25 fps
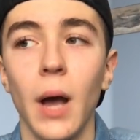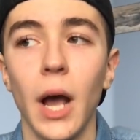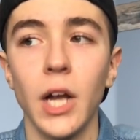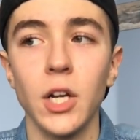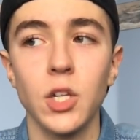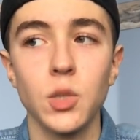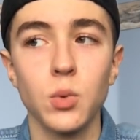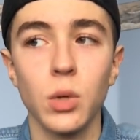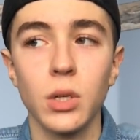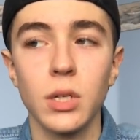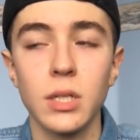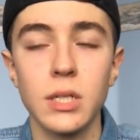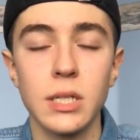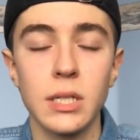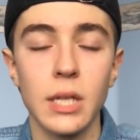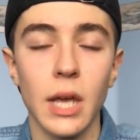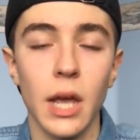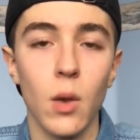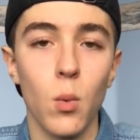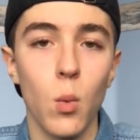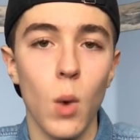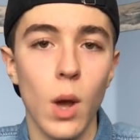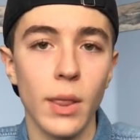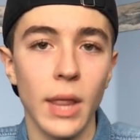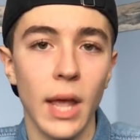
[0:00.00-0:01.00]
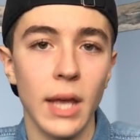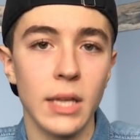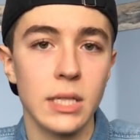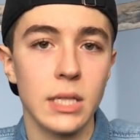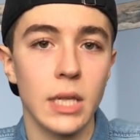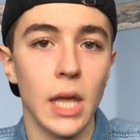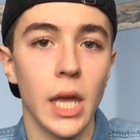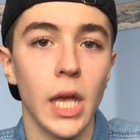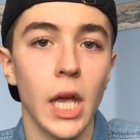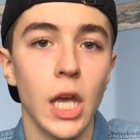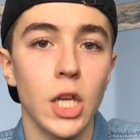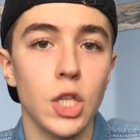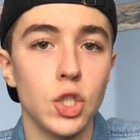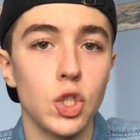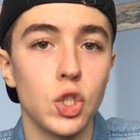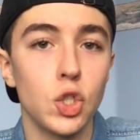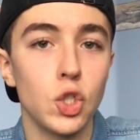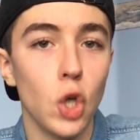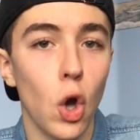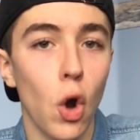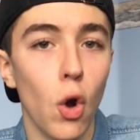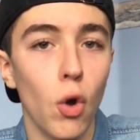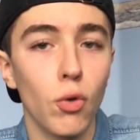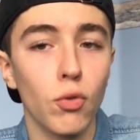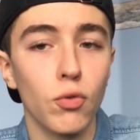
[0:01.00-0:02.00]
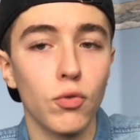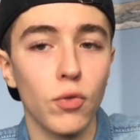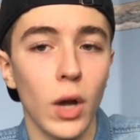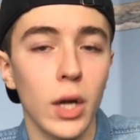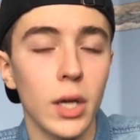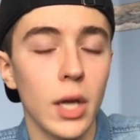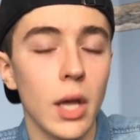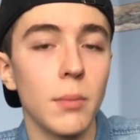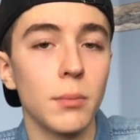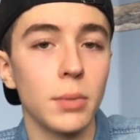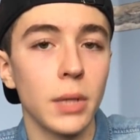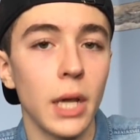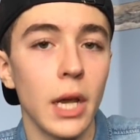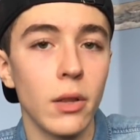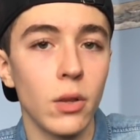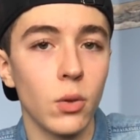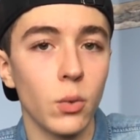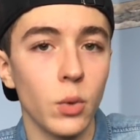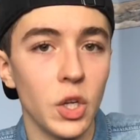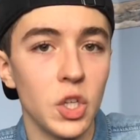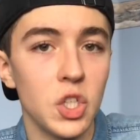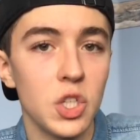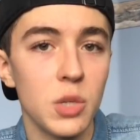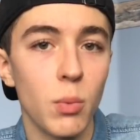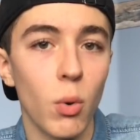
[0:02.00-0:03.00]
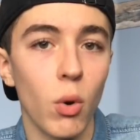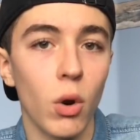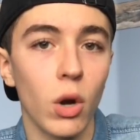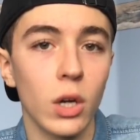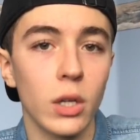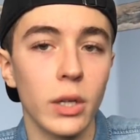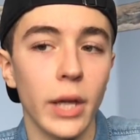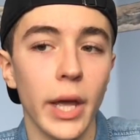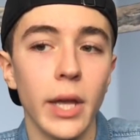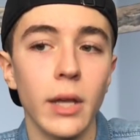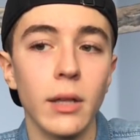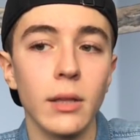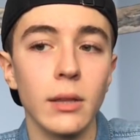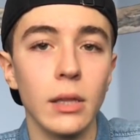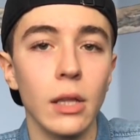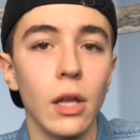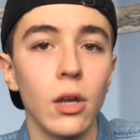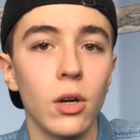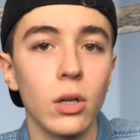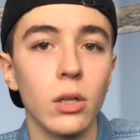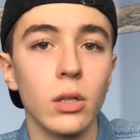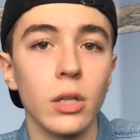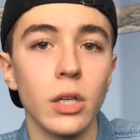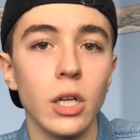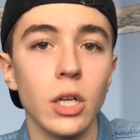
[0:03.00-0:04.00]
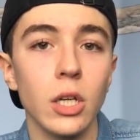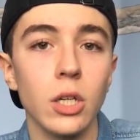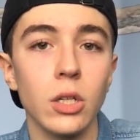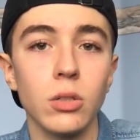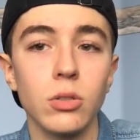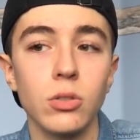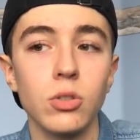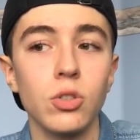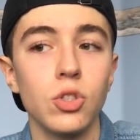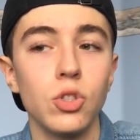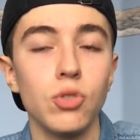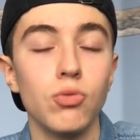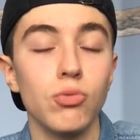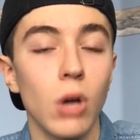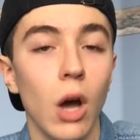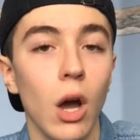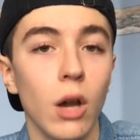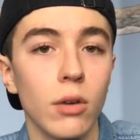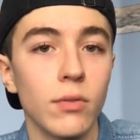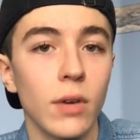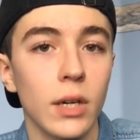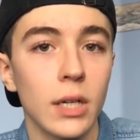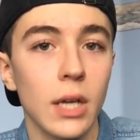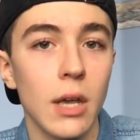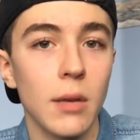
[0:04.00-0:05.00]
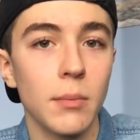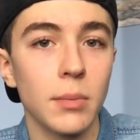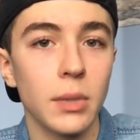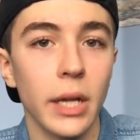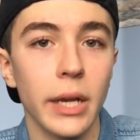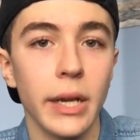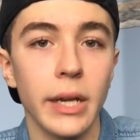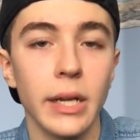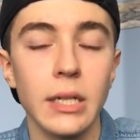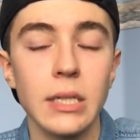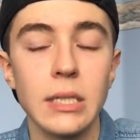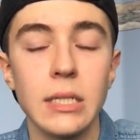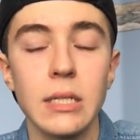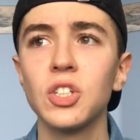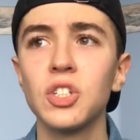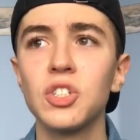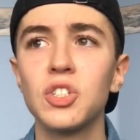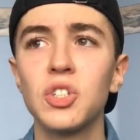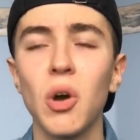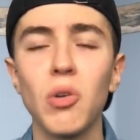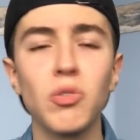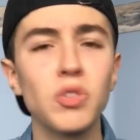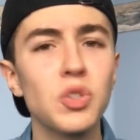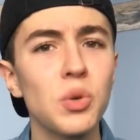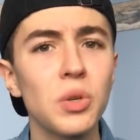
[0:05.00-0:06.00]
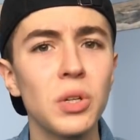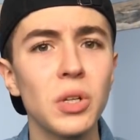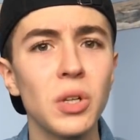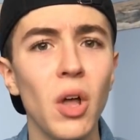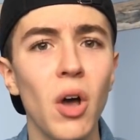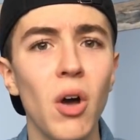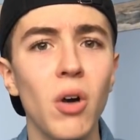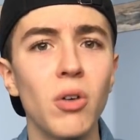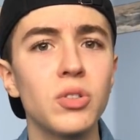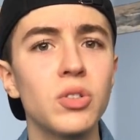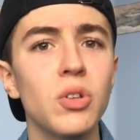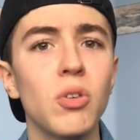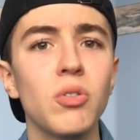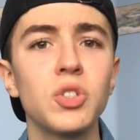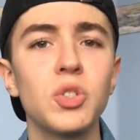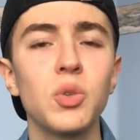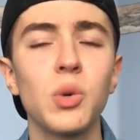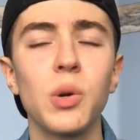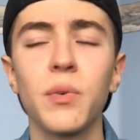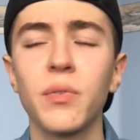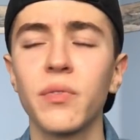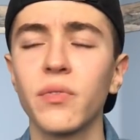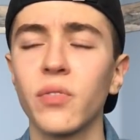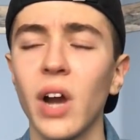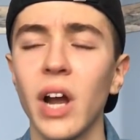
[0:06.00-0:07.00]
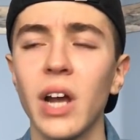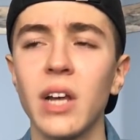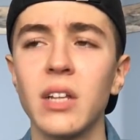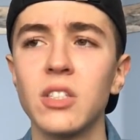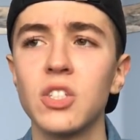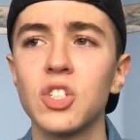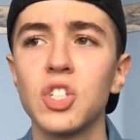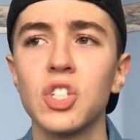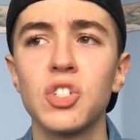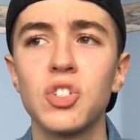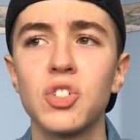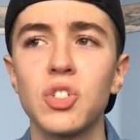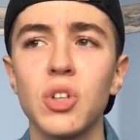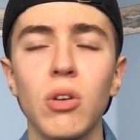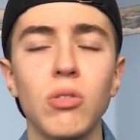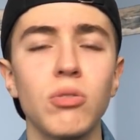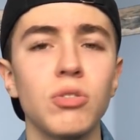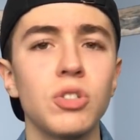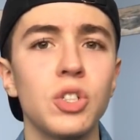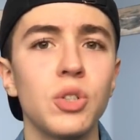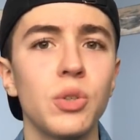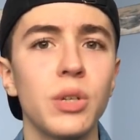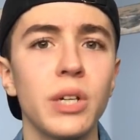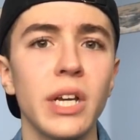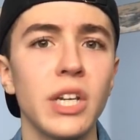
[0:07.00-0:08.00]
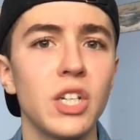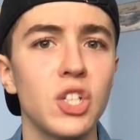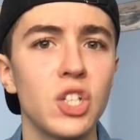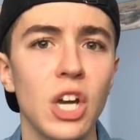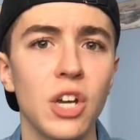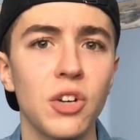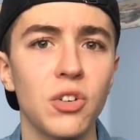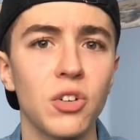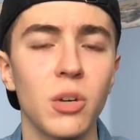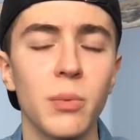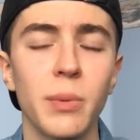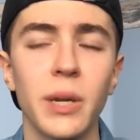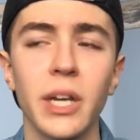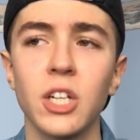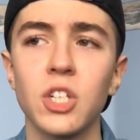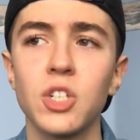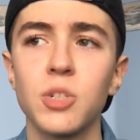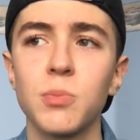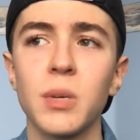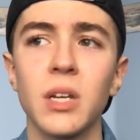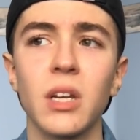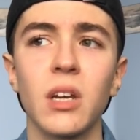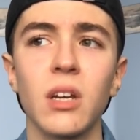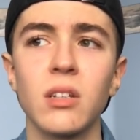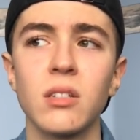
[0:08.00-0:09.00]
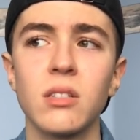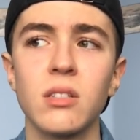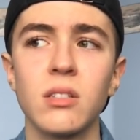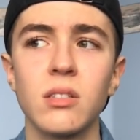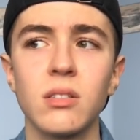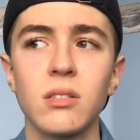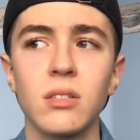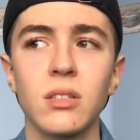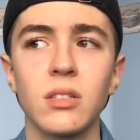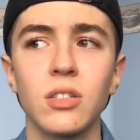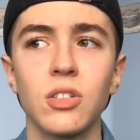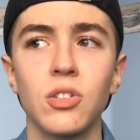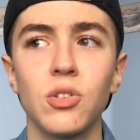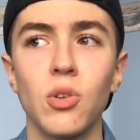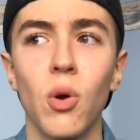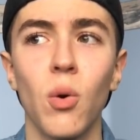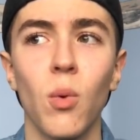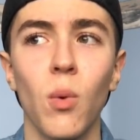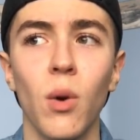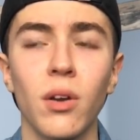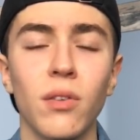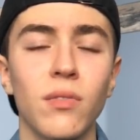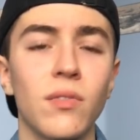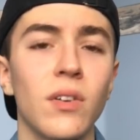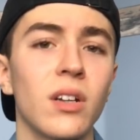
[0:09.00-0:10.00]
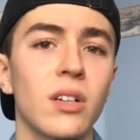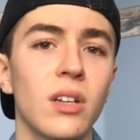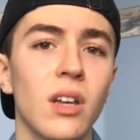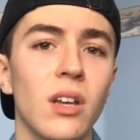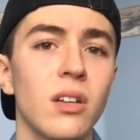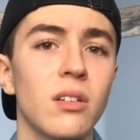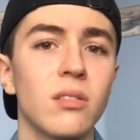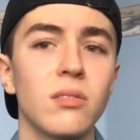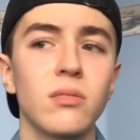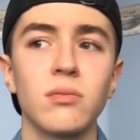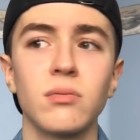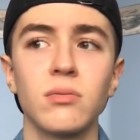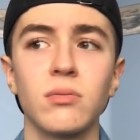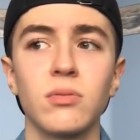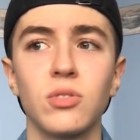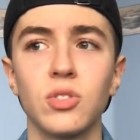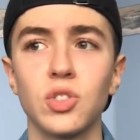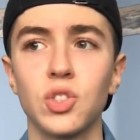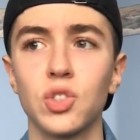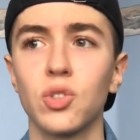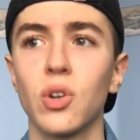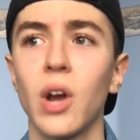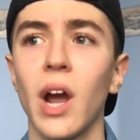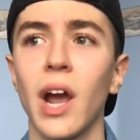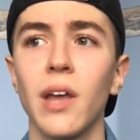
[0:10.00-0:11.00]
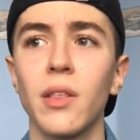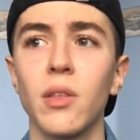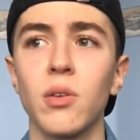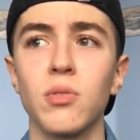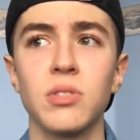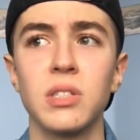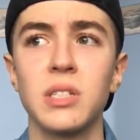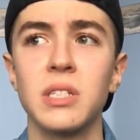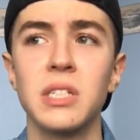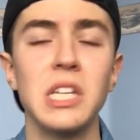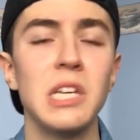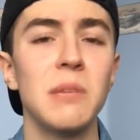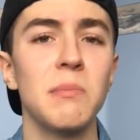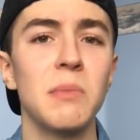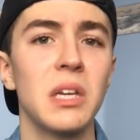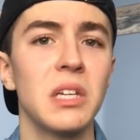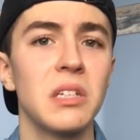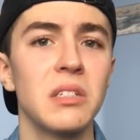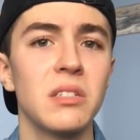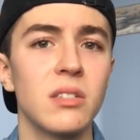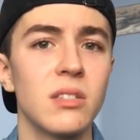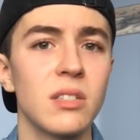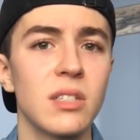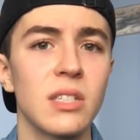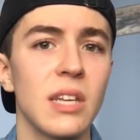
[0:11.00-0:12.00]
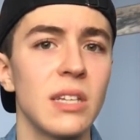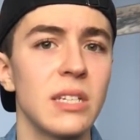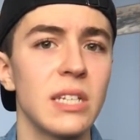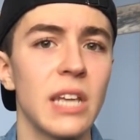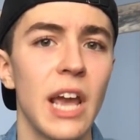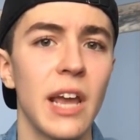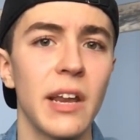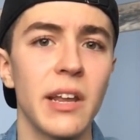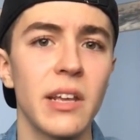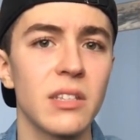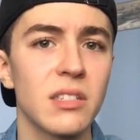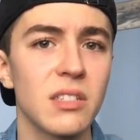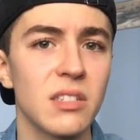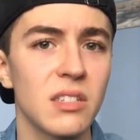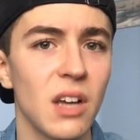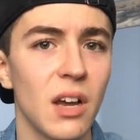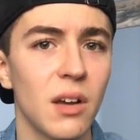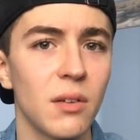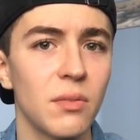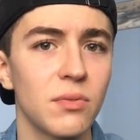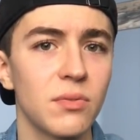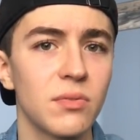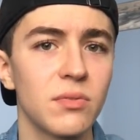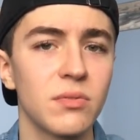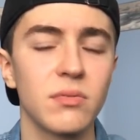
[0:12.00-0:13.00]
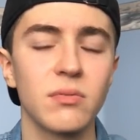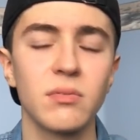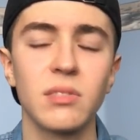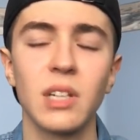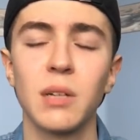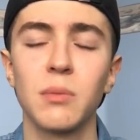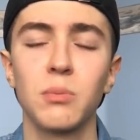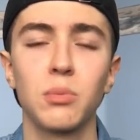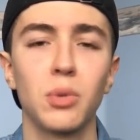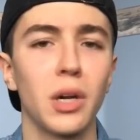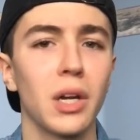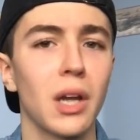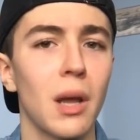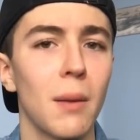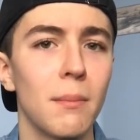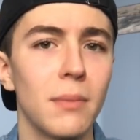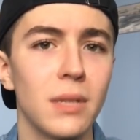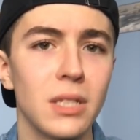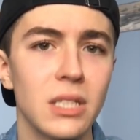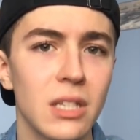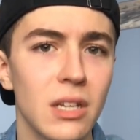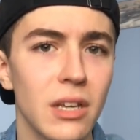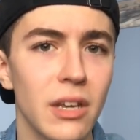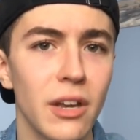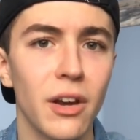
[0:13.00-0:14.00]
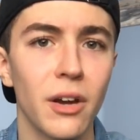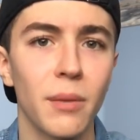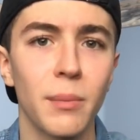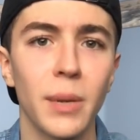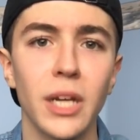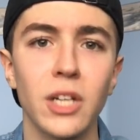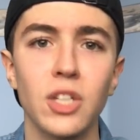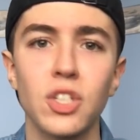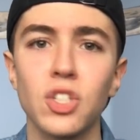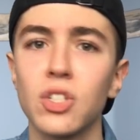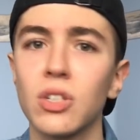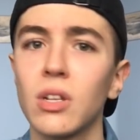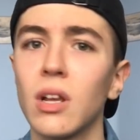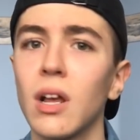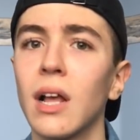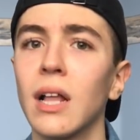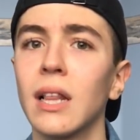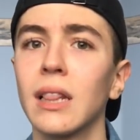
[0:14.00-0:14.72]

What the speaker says: I just want to say one last thing is don't fucking play the Ouija board. Like, literally do not fucking play it. Just don't do it alone. Don't do it with friends. Just don't do it in general, bitch, because you don't want to fucking try those demon satanic stuff and bring them into here, bitch.